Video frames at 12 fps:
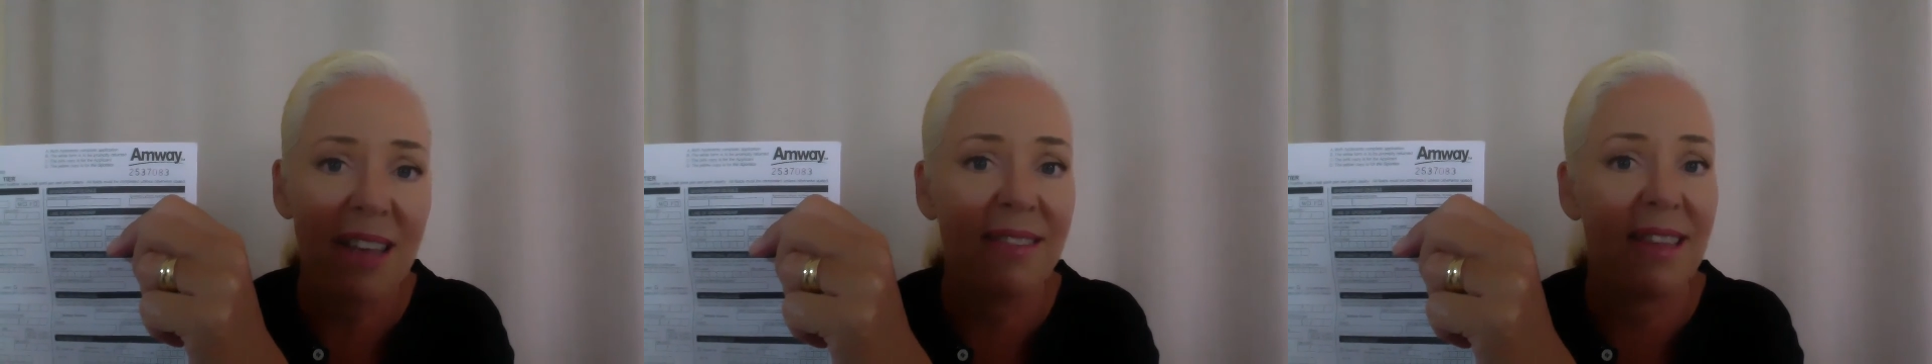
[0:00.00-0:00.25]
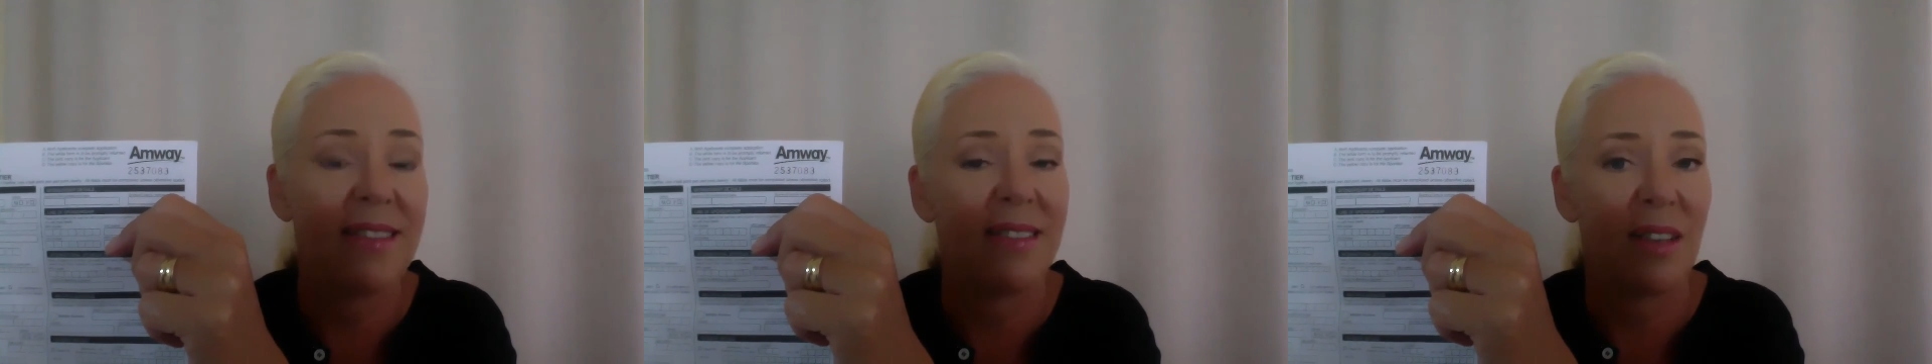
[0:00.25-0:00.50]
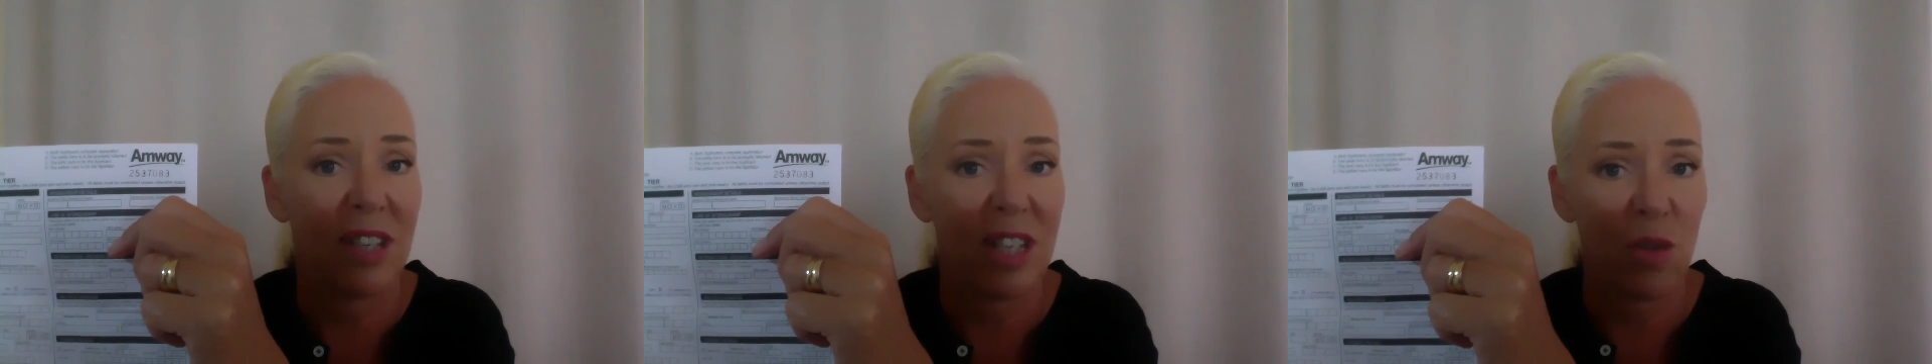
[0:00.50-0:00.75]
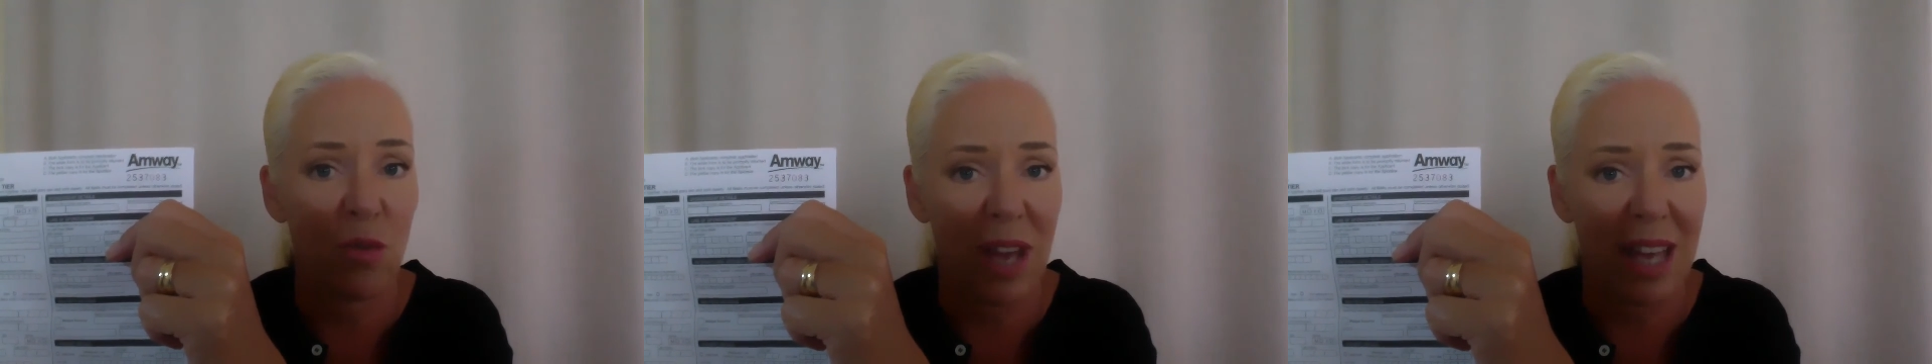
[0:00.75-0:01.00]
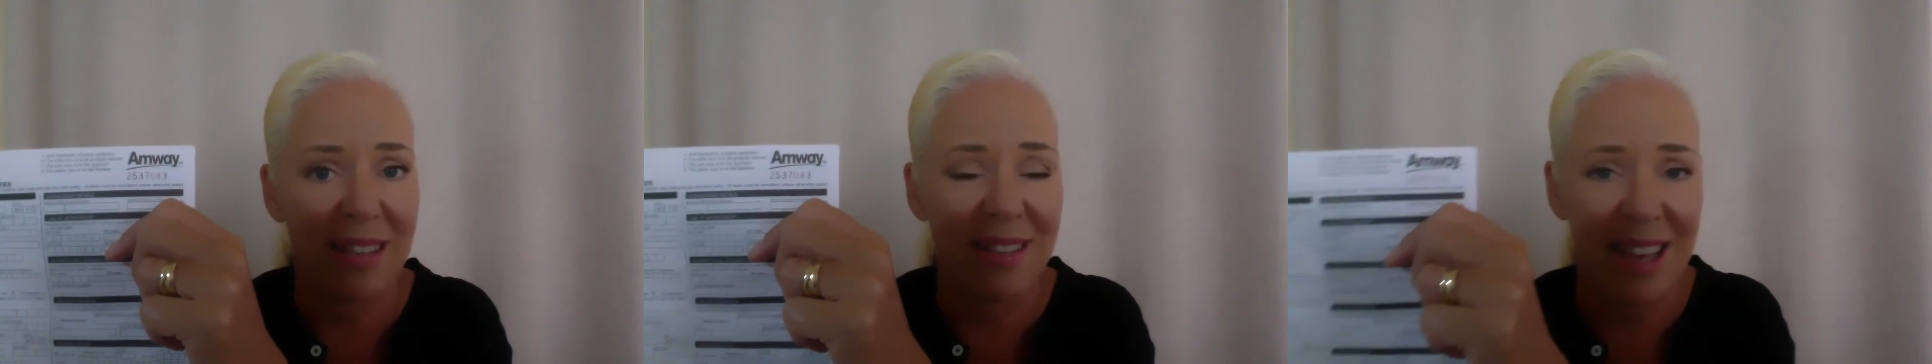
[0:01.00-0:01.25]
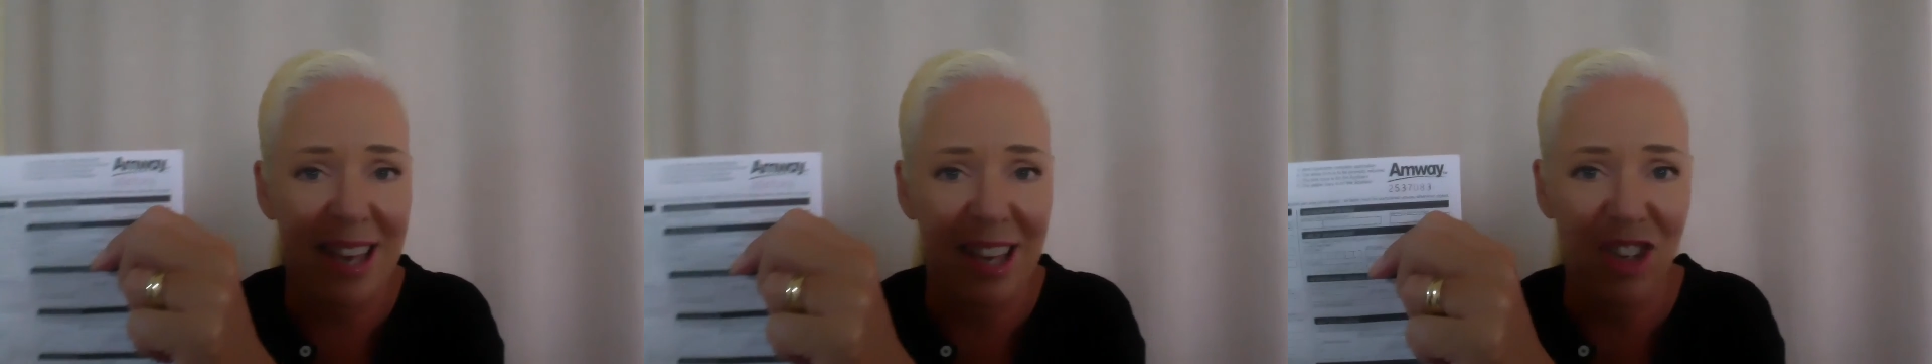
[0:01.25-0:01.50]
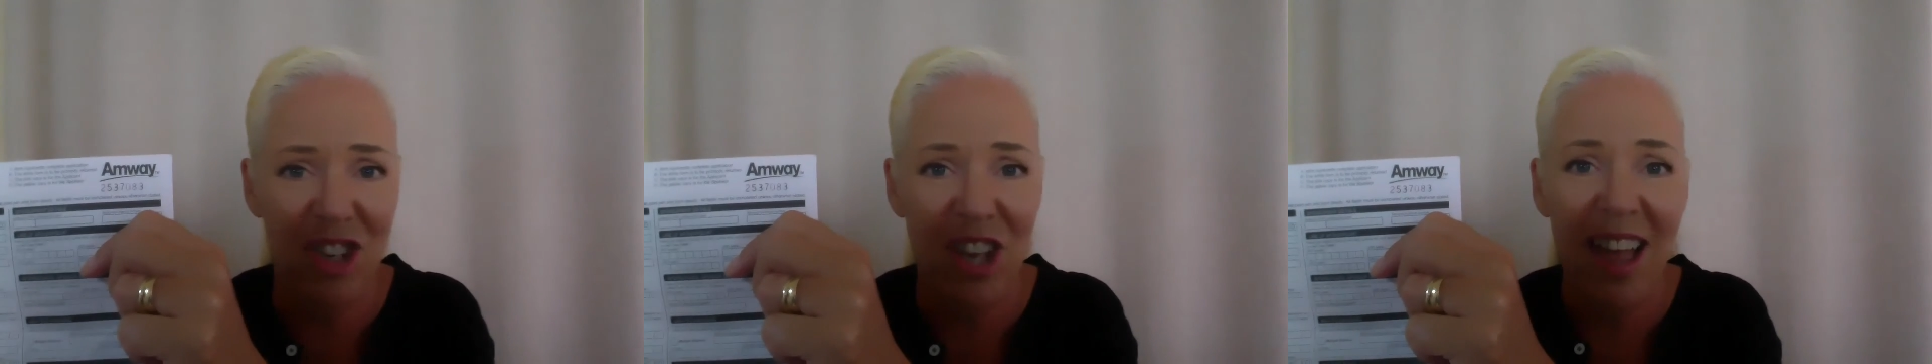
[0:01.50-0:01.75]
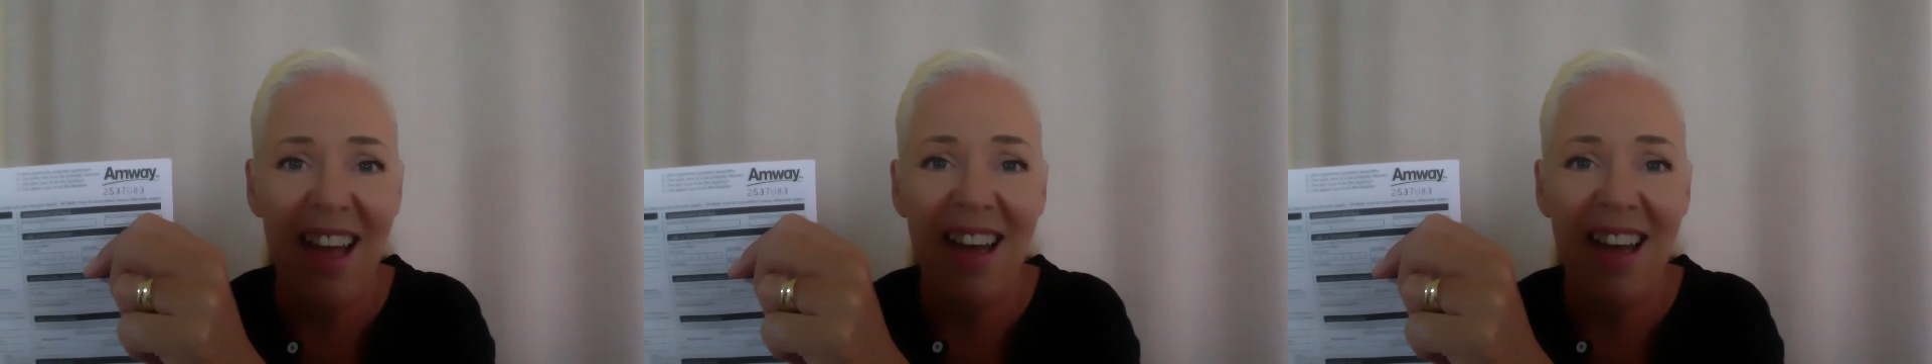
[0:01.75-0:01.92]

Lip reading: and they're 70 rands each.